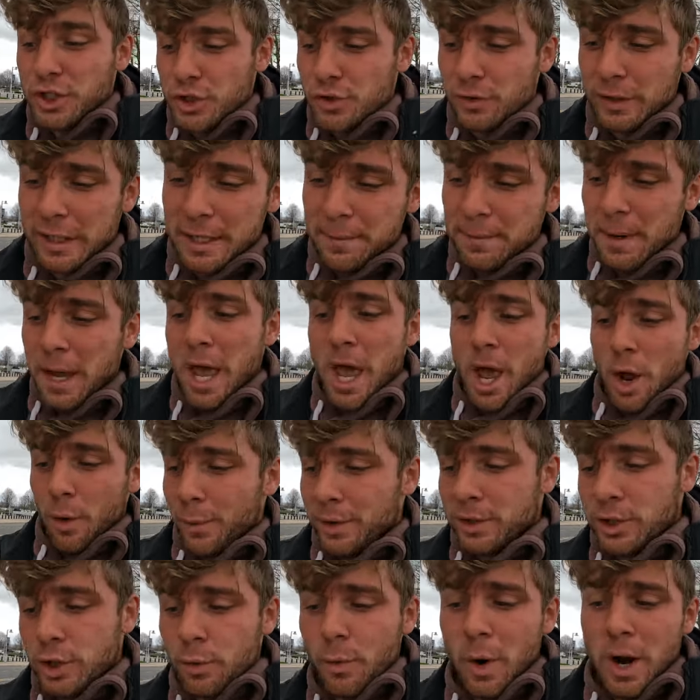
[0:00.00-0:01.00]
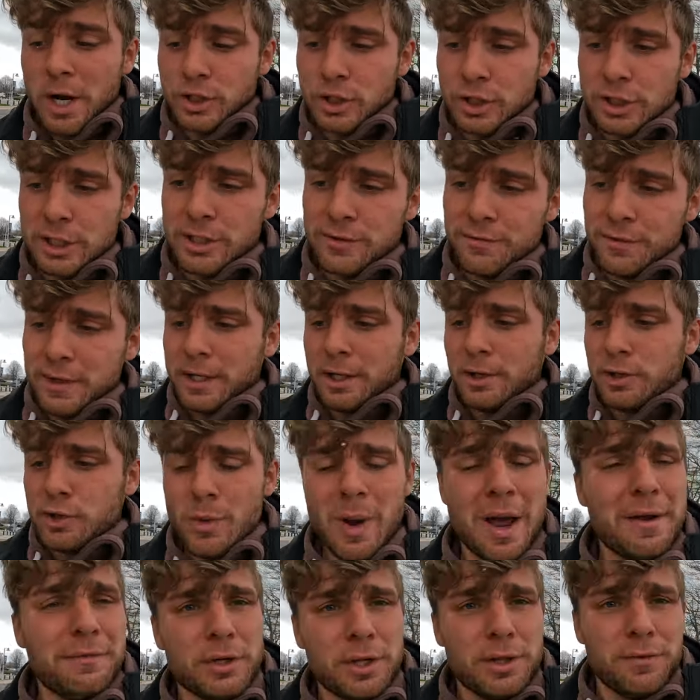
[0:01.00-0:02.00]
stream when you're watching this video,
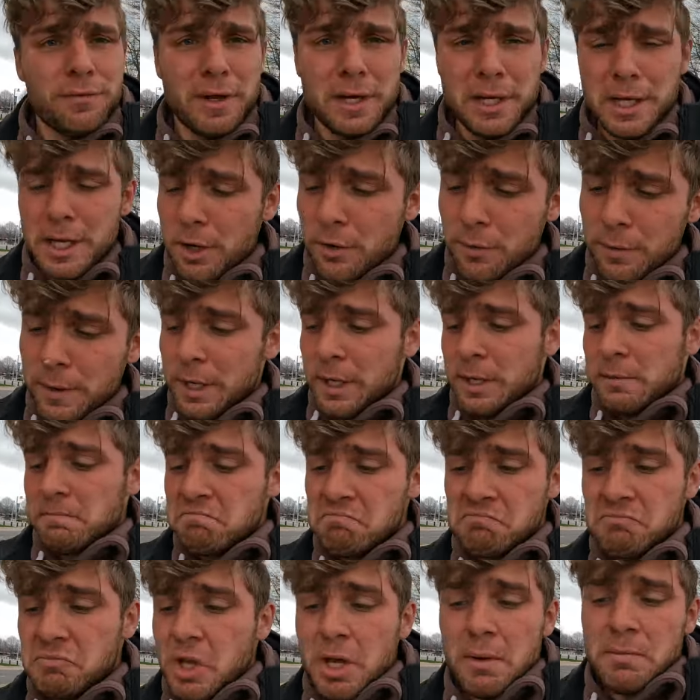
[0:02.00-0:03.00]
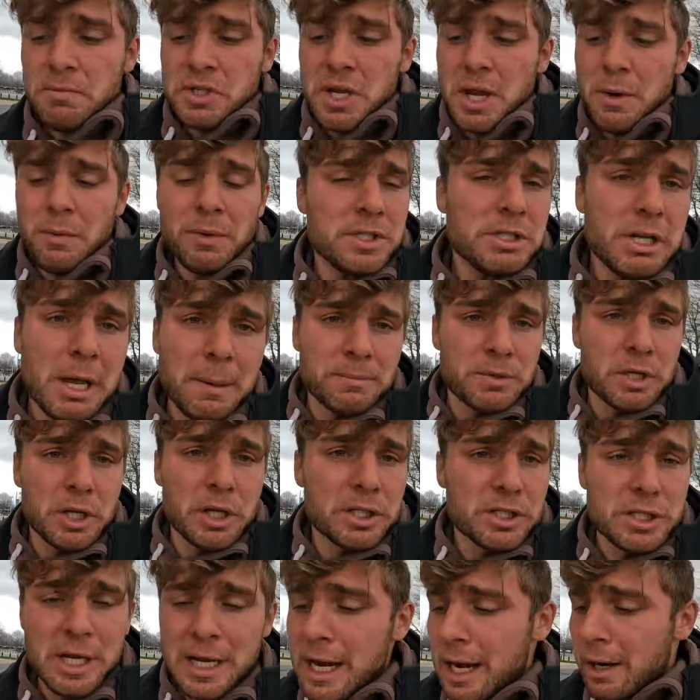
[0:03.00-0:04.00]
so after the video, come say what's up to
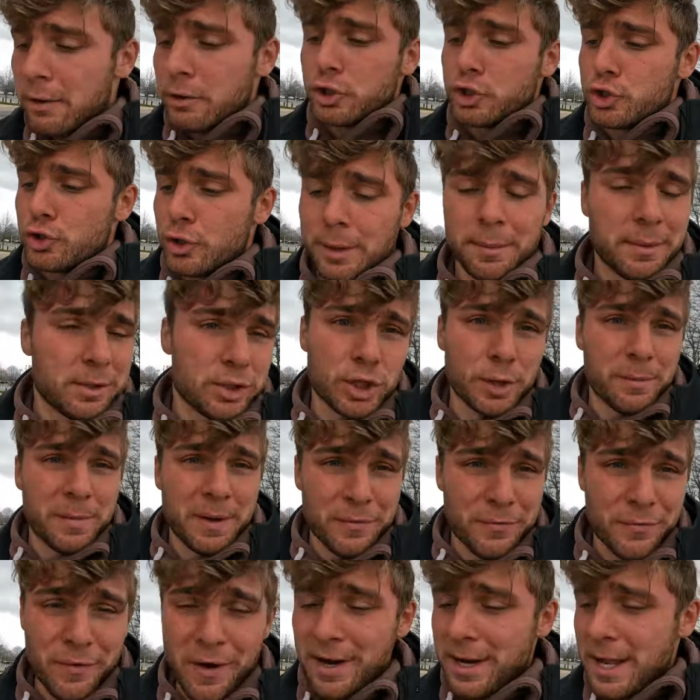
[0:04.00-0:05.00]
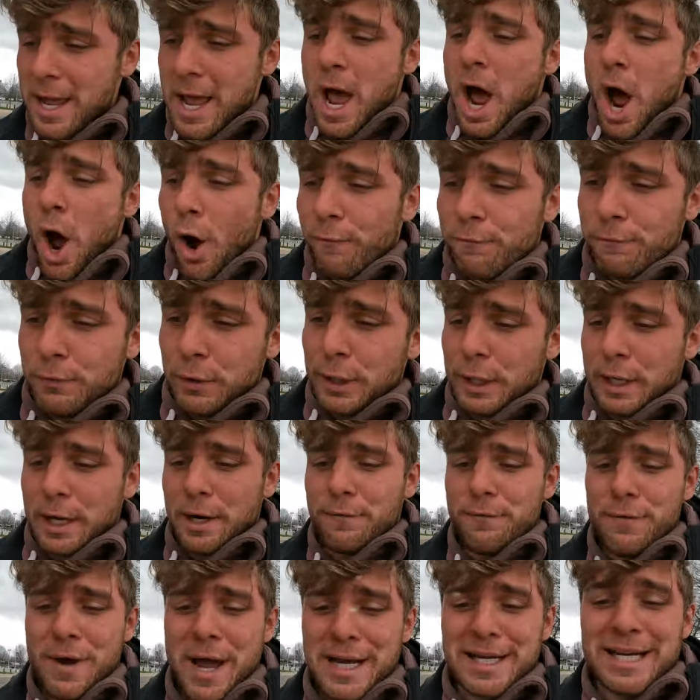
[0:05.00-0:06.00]
the 10 hour stream. It should be fun. Hopefully
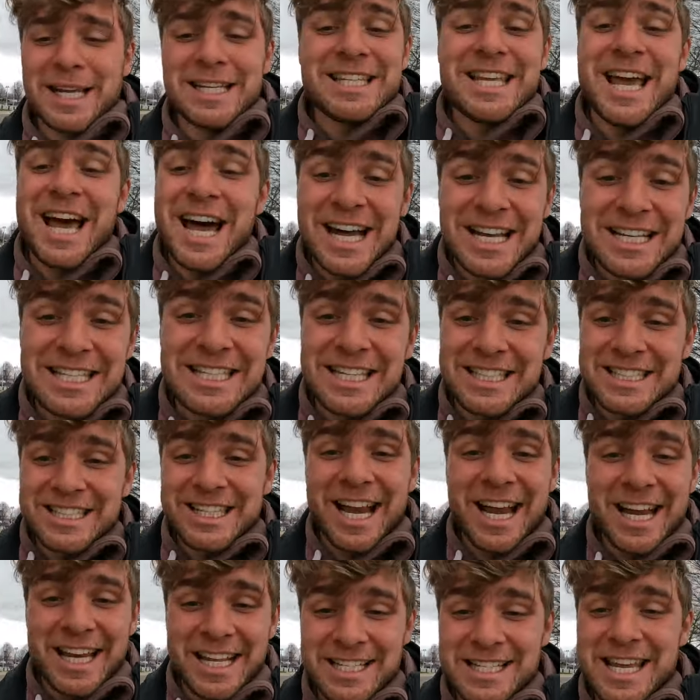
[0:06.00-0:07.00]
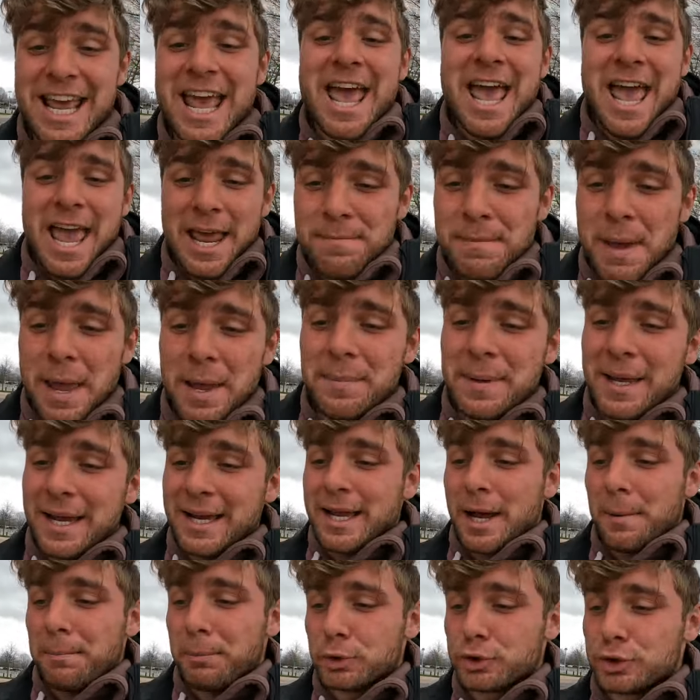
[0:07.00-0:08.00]
gonna find tons of shinies and maybe a
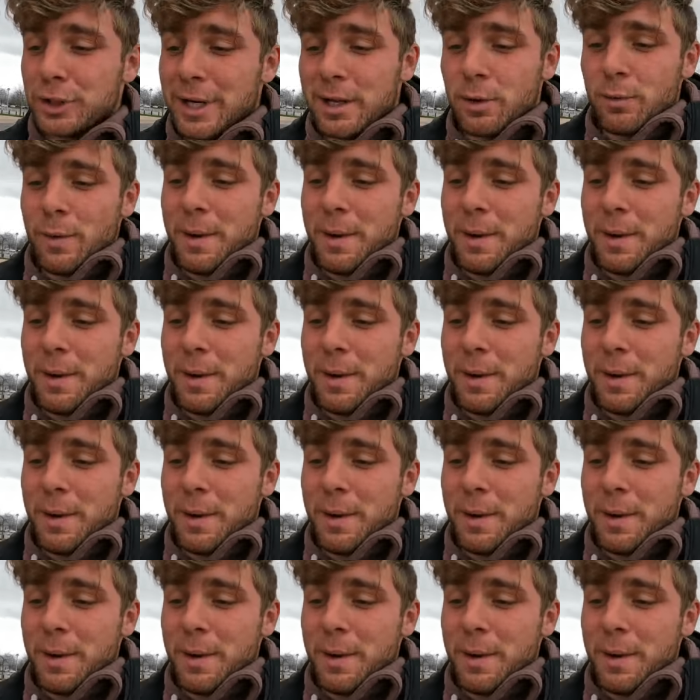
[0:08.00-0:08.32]
couple shiny